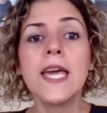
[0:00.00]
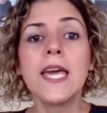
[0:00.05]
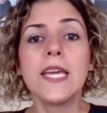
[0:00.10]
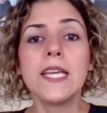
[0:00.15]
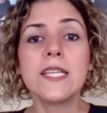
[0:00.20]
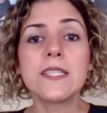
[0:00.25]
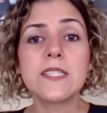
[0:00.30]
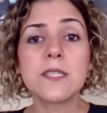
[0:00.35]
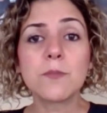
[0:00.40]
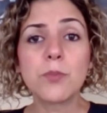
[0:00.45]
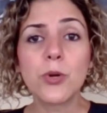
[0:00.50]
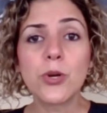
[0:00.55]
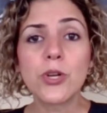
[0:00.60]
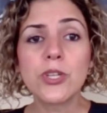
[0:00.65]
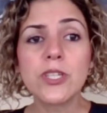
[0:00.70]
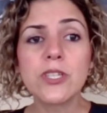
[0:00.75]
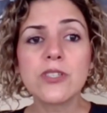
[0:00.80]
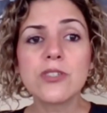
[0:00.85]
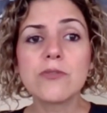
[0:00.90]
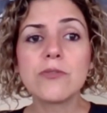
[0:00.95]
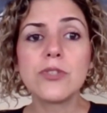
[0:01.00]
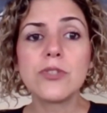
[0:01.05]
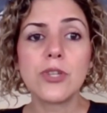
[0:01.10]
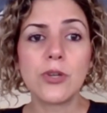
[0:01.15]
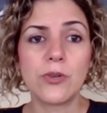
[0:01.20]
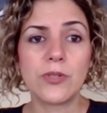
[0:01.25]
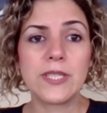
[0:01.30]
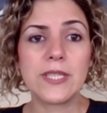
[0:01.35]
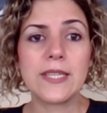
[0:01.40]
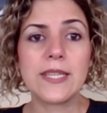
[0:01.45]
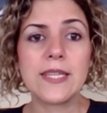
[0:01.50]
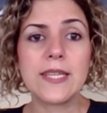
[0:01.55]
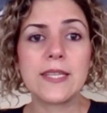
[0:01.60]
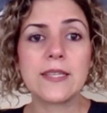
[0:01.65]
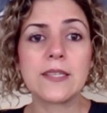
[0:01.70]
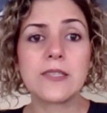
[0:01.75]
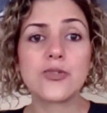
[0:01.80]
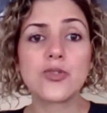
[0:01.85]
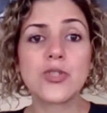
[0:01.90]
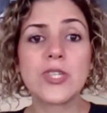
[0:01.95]
It's important to note
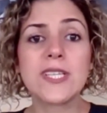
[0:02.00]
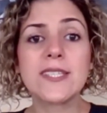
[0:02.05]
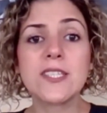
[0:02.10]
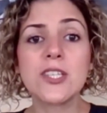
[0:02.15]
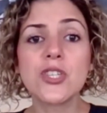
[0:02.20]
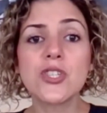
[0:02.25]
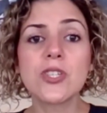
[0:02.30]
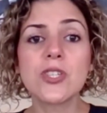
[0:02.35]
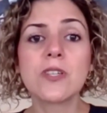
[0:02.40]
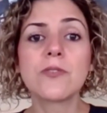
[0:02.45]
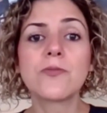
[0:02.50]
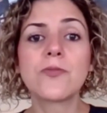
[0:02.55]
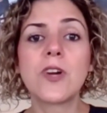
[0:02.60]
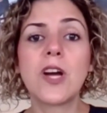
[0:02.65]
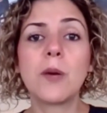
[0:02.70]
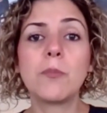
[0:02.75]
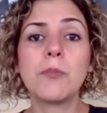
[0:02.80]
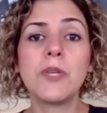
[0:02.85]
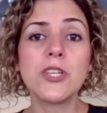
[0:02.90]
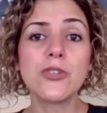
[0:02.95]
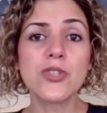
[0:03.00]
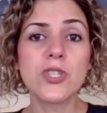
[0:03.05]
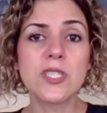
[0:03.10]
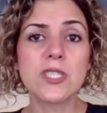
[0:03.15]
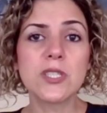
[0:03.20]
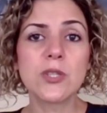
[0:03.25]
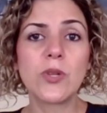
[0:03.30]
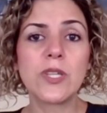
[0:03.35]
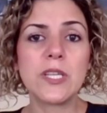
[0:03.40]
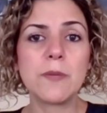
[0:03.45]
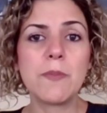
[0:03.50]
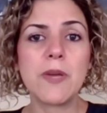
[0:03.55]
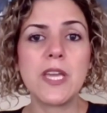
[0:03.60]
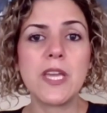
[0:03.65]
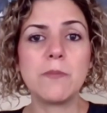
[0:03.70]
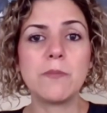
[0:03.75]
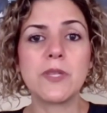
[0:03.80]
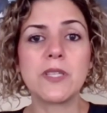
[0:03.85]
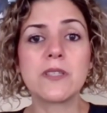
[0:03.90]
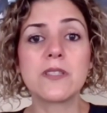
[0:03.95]
the transition from interest-only
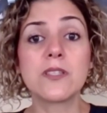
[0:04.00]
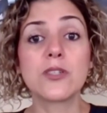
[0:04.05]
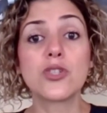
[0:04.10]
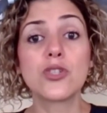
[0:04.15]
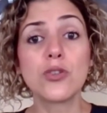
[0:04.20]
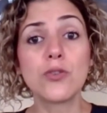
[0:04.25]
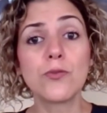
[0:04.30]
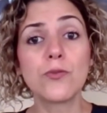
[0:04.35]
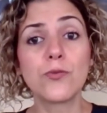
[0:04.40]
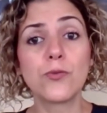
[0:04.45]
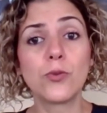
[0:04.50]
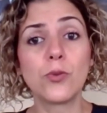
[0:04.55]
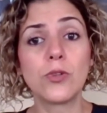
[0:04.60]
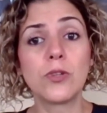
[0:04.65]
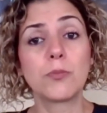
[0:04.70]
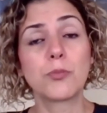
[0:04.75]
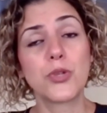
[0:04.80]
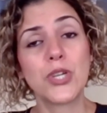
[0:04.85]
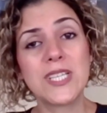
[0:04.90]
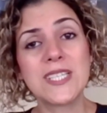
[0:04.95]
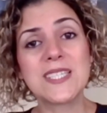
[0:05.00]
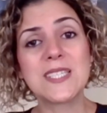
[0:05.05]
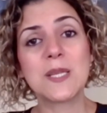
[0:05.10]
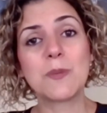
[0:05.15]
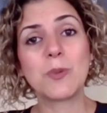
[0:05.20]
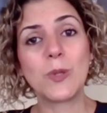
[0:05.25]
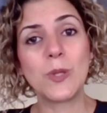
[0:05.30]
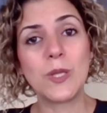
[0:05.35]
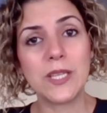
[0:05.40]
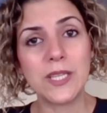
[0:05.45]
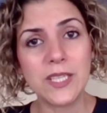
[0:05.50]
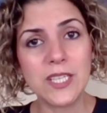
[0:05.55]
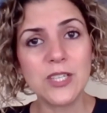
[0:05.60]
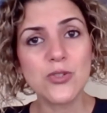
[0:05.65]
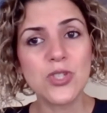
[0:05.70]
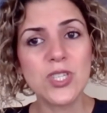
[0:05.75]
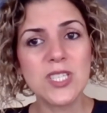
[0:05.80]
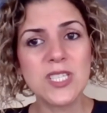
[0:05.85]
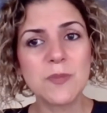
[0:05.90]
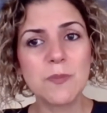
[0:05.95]
payments to full principal and
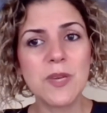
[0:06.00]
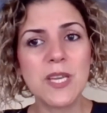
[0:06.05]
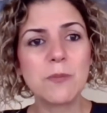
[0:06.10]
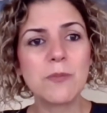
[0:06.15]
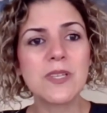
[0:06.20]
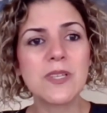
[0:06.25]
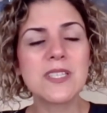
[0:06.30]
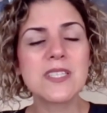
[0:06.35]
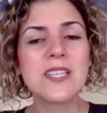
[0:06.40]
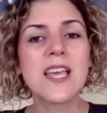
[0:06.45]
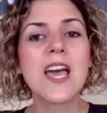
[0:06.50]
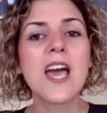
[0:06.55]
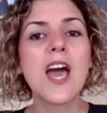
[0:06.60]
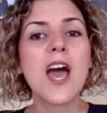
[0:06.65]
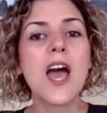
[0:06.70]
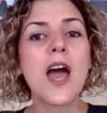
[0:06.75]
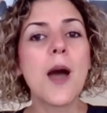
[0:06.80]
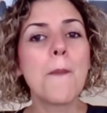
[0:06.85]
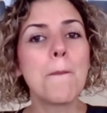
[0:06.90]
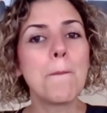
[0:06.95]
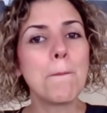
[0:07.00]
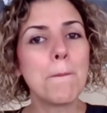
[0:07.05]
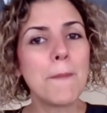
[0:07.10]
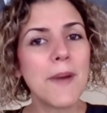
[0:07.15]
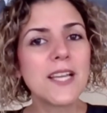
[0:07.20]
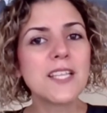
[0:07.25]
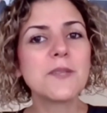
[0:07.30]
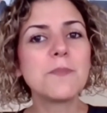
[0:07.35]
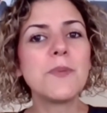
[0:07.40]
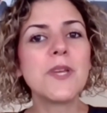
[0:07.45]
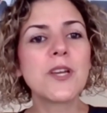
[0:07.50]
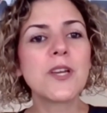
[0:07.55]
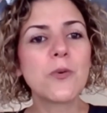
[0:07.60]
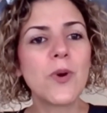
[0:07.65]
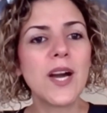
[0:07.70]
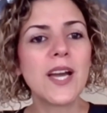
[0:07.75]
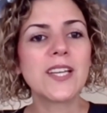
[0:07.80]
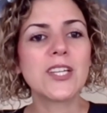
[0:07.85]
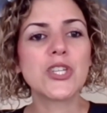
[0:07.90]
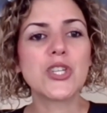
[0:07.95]
interest payments might be
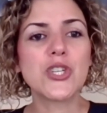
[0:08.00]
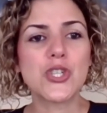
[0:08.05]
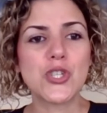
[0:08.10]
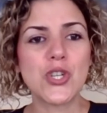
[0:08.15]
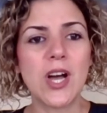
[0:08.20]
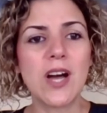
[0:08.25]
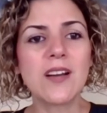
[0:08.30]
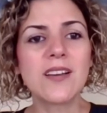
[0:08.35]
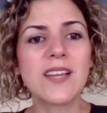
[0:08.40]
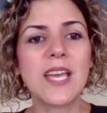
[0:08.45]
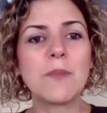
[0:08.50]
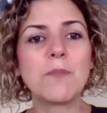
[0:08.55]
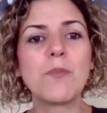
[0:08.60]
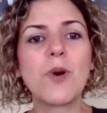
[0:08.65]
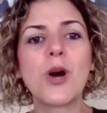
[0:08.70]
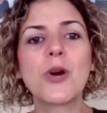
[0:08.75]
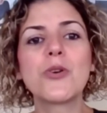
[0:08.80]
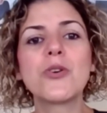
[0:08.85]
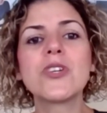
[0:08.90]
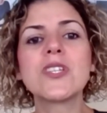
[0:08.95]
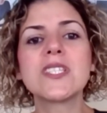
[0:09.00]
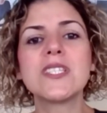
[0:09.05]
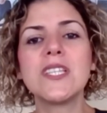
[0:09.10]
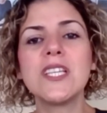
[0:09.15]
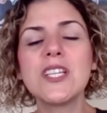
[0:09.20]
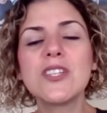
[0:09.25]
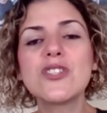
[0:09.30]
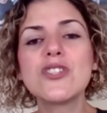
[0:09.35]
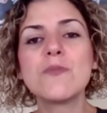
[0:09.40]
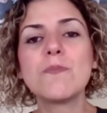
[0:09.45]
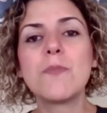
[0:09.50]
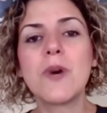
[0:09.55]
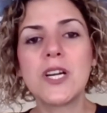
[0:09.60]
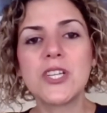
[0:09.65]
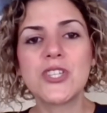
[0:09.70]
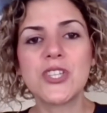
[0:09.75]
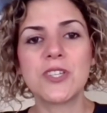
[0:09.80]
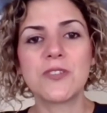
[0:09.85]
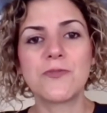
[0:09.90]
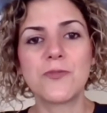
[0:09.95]
quite a shock, and borrowers need to
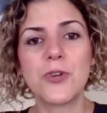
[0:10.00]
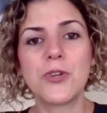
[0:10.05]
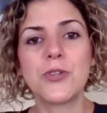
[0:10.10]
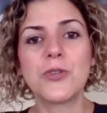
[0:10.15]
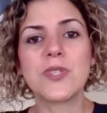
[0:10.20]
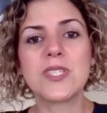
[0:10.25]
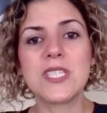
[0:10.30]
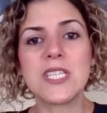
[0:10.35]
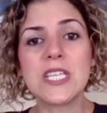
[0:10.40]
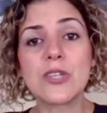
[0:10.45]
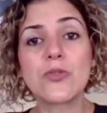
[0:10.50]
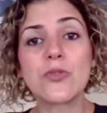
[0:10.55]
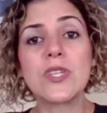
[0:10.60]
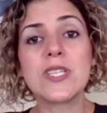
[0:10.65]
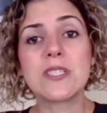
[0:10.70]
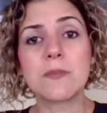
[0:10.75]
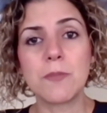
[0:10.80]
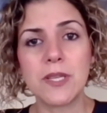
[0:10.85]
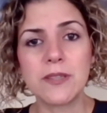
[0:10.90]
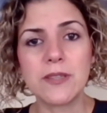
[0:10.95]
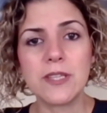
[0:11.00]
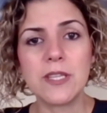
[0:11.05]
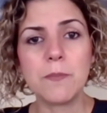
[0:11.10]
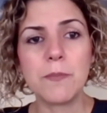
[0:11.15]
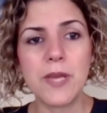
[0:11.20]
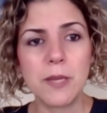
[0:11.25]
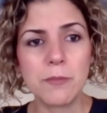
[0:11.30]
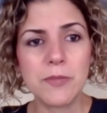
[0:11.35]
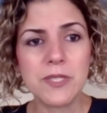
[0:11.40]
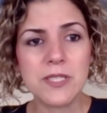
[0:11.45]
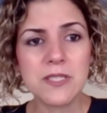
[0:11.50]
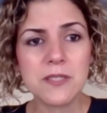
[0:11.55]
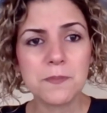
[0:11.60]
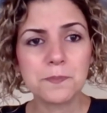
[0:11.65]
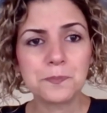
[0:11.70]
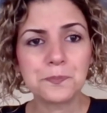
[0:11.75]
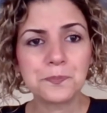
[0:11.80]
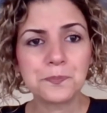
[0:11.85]
budget for those increased monthly payments.